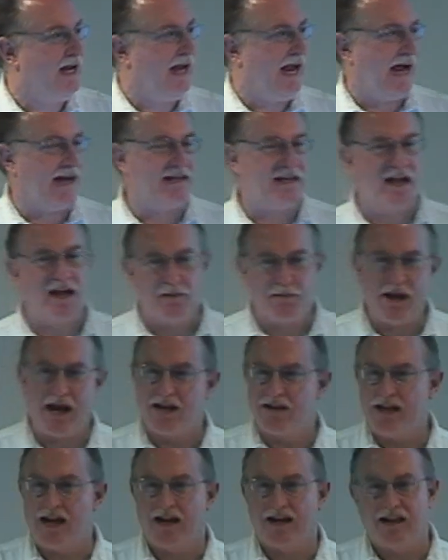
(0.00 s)
And they come out
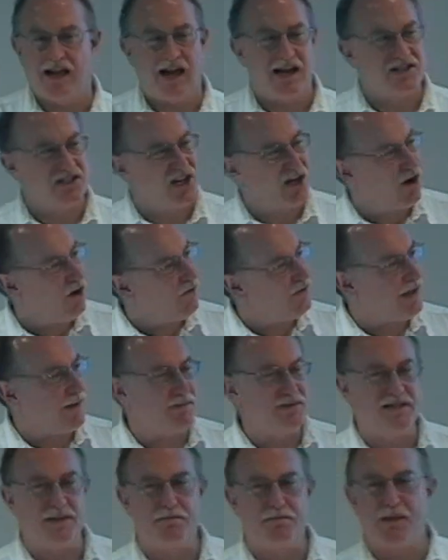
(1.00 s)
of that class and they go, oh, that
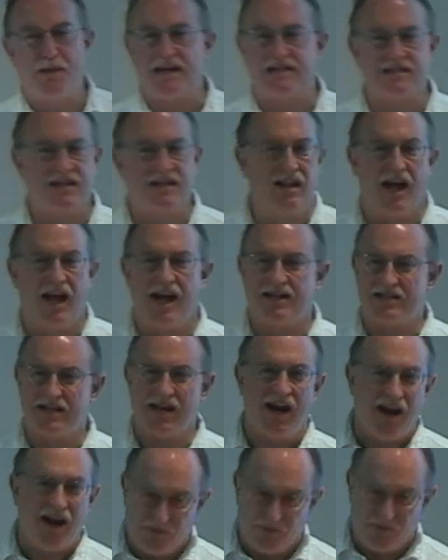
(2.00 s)
was the best class
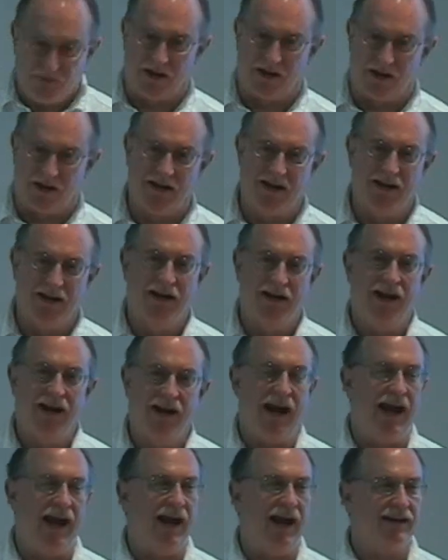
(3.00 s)
ever.
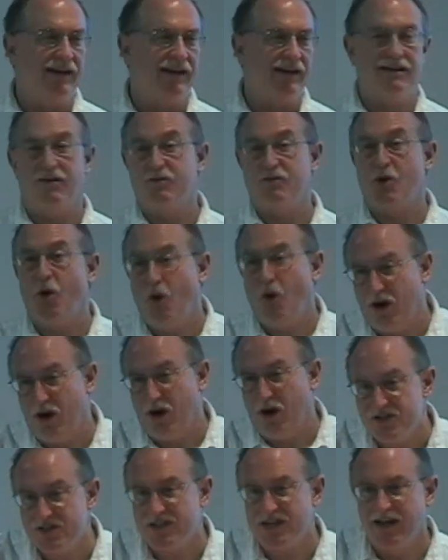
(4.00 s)
And, of
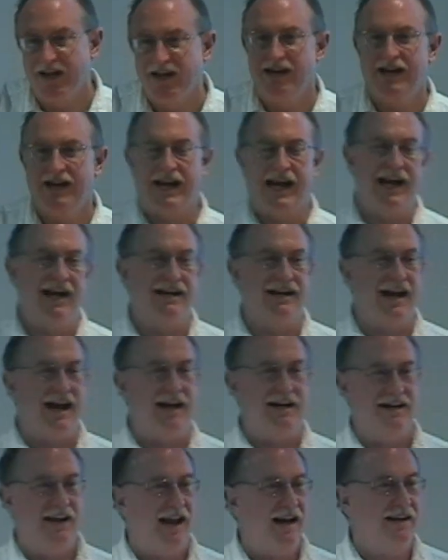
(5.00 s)
course, and,
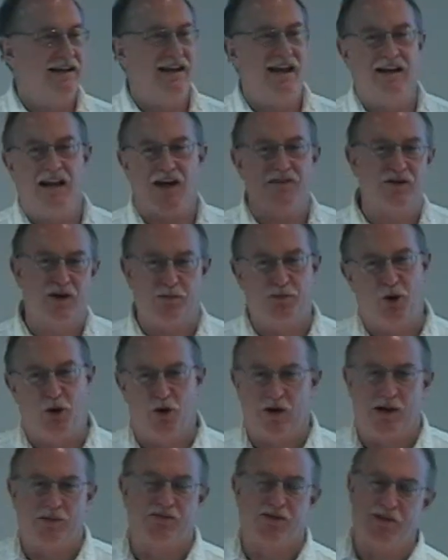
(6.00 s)
and then they love our
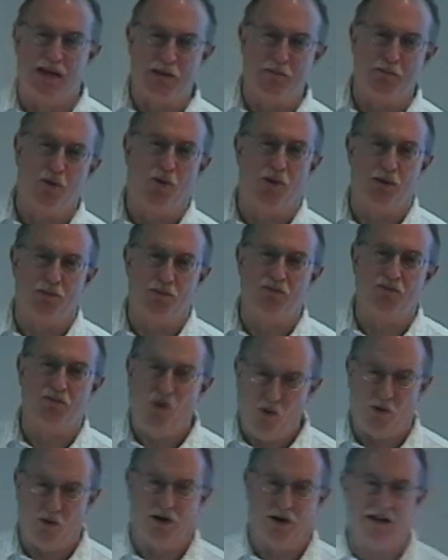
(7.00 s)
program from that point
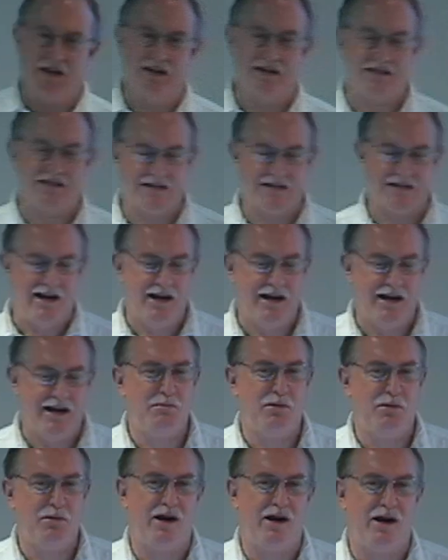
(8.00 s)
forward. It's
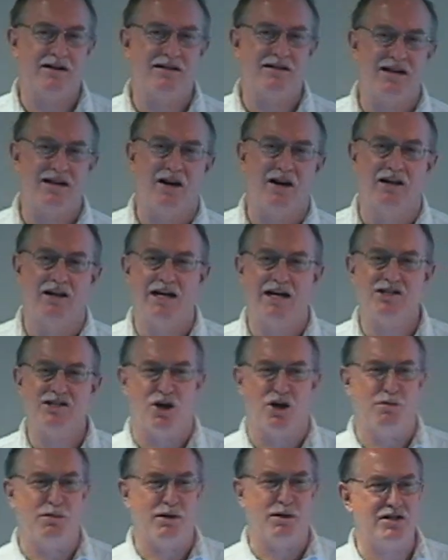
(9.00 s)
part
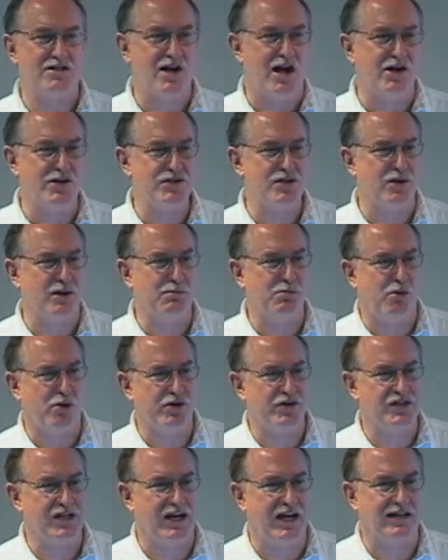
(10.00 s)
psychological, but it's also
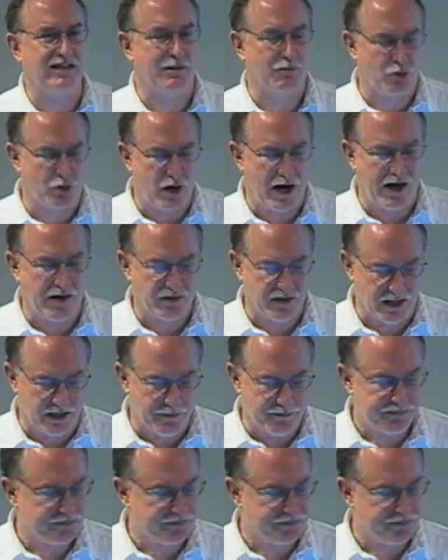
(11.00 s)
important to get them grounded.